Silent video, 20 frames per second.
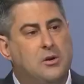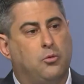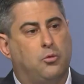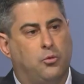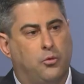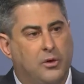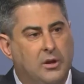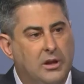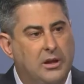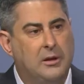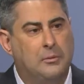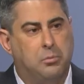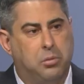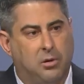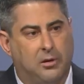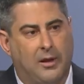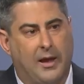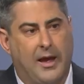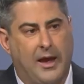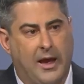to really
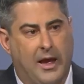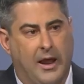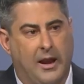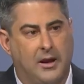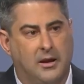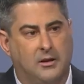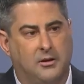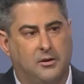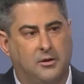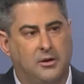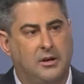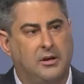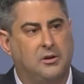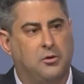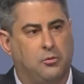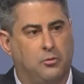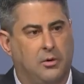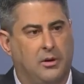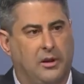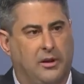plan. You need to
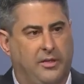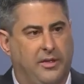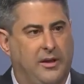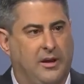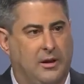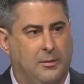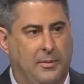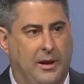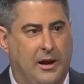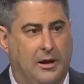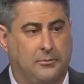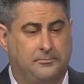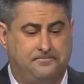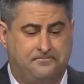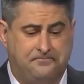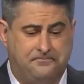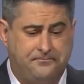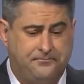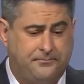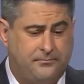really think about,
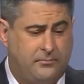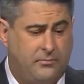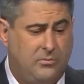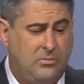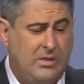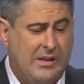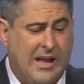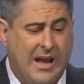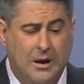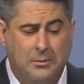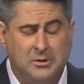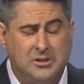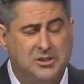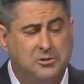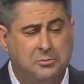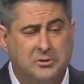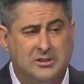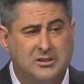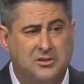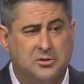how much
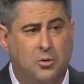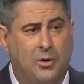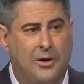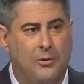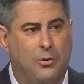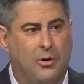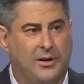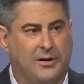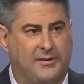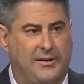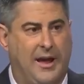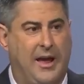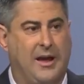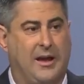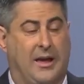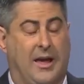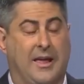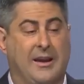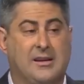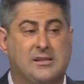risk do I want to
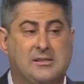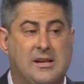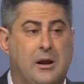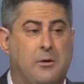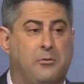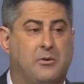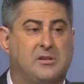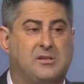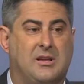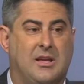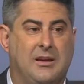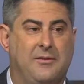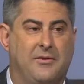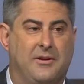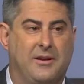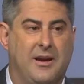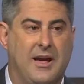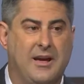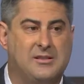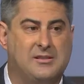take? And is that risk
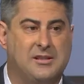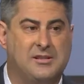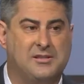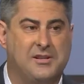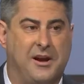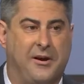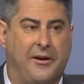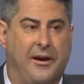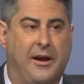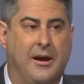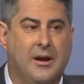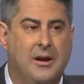even necessary?